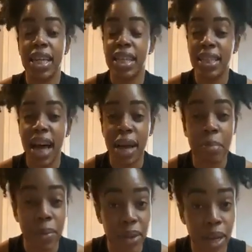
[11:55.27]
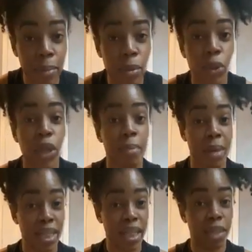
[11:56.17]
Anytime, married couples, you can
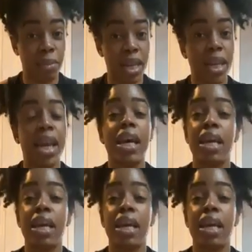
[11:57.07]
message me.